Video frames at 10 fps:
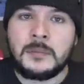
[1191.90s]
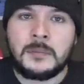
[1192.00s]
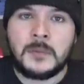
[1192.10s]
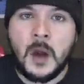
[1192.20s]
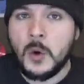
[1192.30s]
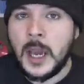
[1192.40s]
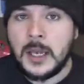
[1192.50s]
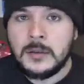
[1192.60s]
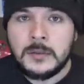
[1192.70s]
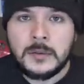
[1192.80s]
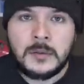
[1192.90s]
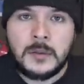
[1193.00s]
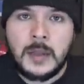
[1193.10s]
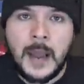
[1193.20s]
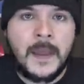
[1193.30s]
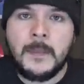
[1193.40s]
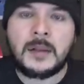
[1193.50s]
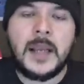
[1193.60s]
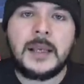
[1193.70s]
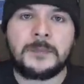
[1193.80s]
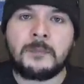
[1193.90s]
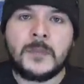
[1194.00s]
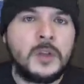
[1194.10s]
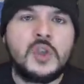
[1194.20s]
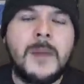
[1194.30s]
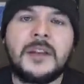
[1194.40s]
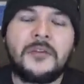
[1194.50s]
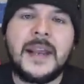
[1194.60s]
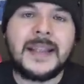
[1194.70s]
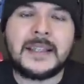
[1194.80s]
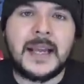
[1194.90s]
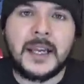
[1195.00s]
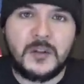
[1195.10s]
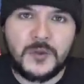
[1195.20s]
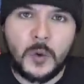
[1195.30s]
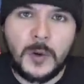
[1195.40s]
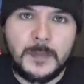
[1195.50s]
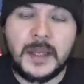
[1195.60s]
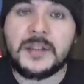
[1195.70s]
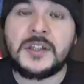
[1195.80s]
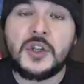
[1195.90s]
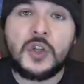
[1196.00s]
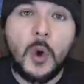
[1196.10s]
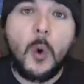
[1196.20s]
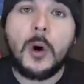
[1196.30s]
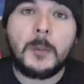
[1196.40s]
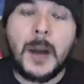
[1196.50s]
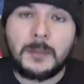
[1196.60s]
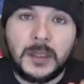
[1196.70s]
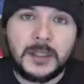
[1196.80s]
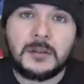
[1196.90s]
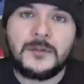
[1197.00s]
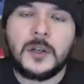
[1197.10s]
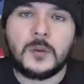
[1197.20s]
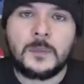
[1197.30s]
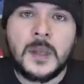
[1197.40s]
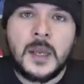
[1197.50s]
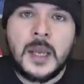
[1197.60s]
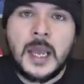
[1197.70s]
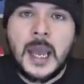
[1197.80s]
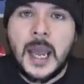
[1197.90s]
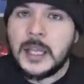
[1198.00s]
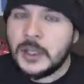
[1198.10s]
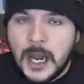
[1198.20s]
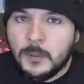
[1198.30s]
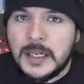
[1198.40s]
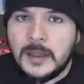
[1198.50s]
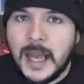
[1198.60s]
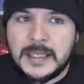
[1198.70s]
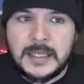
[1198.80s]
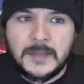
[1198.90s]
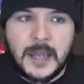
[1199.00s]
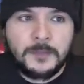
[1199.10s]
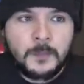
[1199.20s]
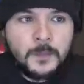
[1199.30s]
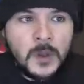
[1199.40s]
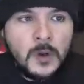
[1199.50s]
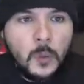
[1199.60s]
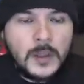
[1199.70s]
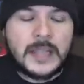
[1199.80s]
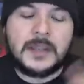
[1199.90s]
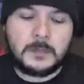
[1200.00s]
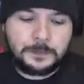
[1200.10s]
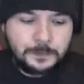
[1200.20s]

okay. and they might like it. You might think it's a negative story because it's your political view. You're not realizing that, listen,